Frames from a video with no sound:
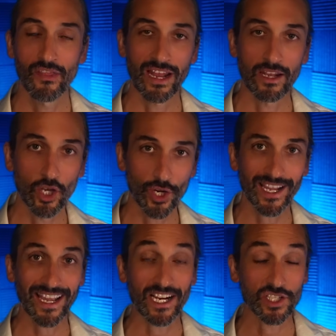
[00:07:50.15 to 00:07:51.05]
they're
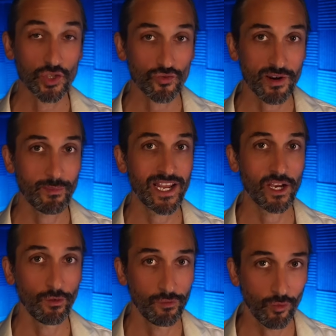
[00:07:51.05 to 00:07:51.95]
looking
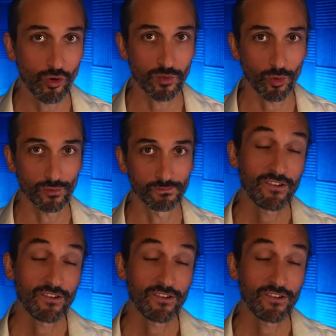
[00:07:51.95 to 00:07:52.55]
extremely affordable.